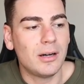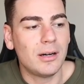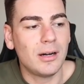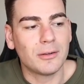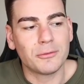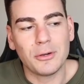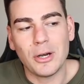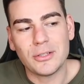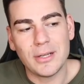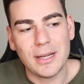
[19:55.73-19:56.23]

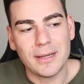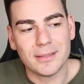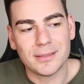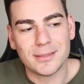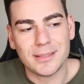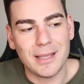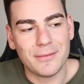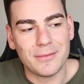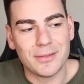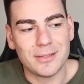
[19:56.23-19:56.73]
I wrote down a
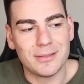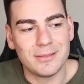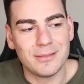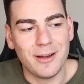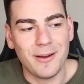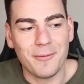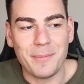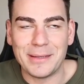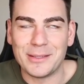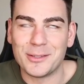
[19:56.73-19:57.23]
seven.
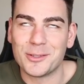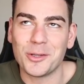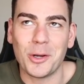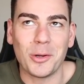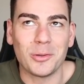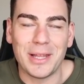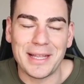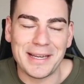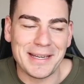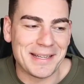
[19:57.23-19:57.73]
I've been so
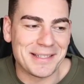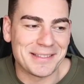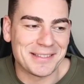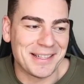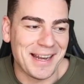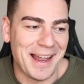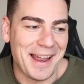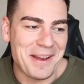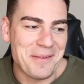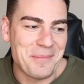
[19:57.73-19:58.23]
lenient
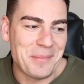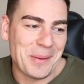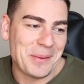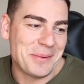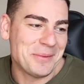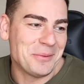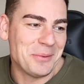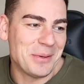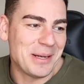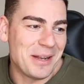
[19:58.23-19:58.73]
today,
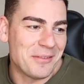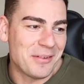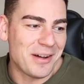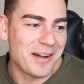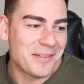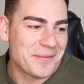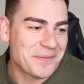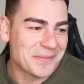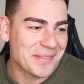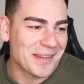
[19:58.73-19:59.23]
but whatever.